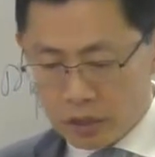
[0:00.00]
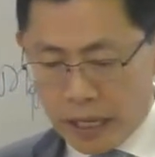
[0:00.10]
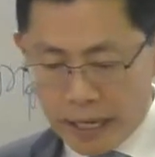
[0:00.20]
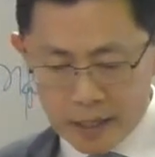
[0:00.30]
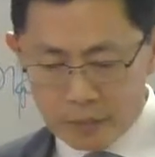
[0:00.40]

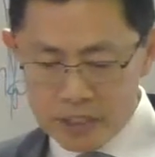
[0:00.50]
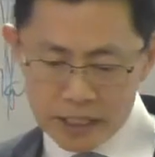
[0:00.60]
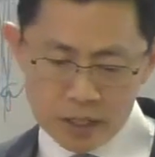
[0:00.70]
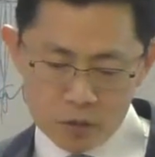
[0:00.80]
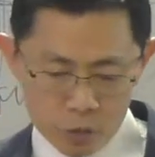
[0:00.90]
Adam
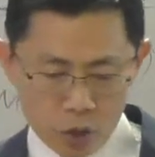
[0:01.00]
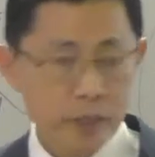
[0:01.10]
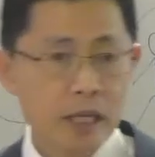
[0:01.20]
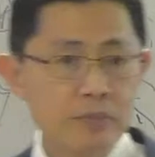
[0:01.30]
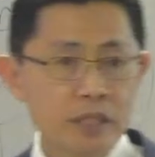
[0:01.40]
sinned, we all
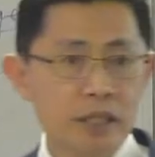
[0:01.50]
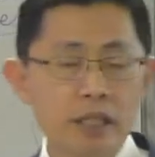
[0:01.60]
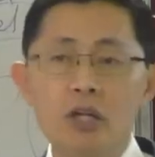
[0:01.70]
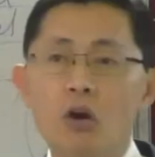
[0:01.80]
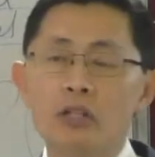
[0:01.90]
became sinners.
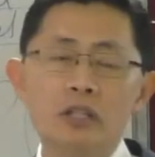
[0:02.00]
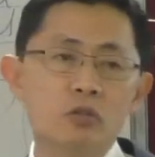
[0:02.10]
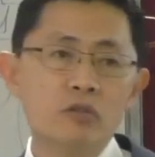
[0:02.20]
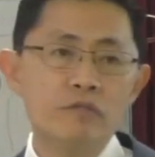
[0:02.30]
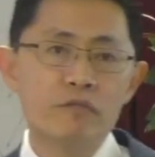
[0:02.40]
In order
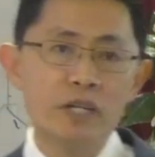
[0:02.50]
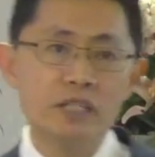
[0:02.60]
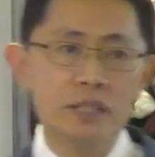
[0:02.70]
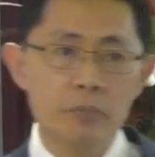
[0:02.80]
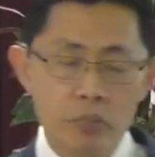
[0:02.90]
to
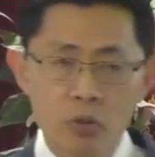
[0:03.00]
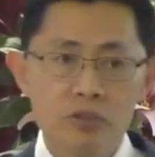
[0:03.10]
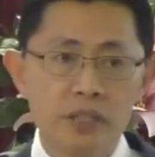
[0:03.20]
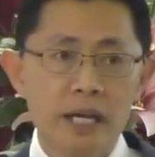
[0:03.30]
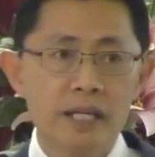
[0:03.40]
reverse the
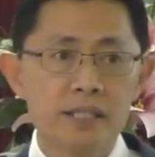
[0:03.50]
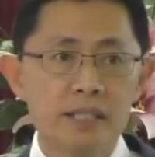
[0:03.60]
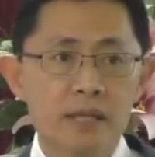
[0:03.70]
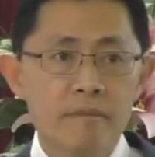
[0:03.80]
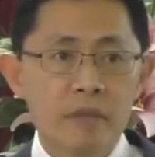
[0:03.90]
process
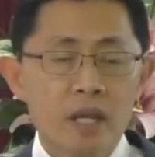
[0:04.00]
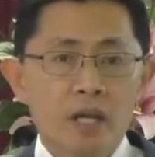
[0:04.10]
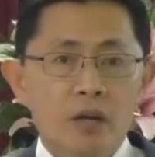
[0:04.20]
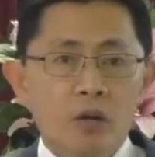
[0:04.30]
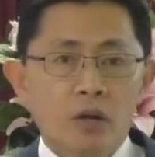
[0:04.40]

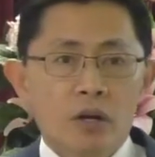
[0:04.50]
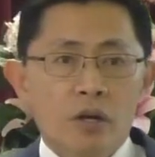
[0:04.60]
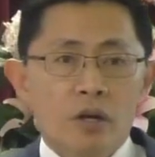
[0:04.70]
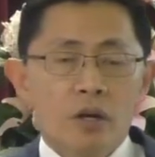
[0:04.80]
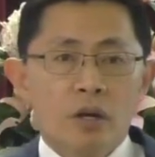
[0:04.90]

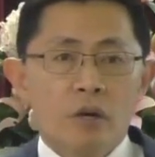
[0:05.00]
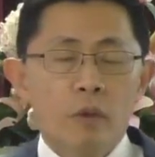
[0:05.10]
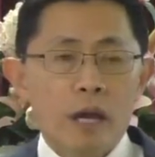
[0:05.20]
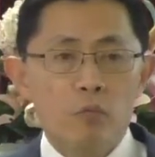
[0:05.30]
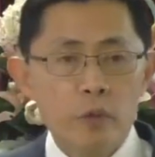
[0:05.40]

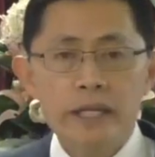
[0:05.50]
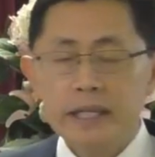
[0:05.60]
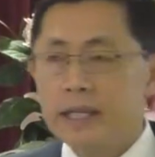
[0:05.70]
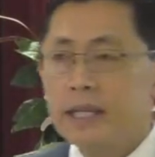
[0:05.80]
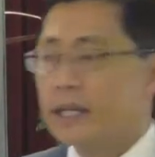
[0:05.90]
where
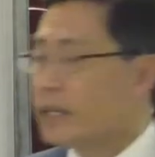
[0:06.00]
we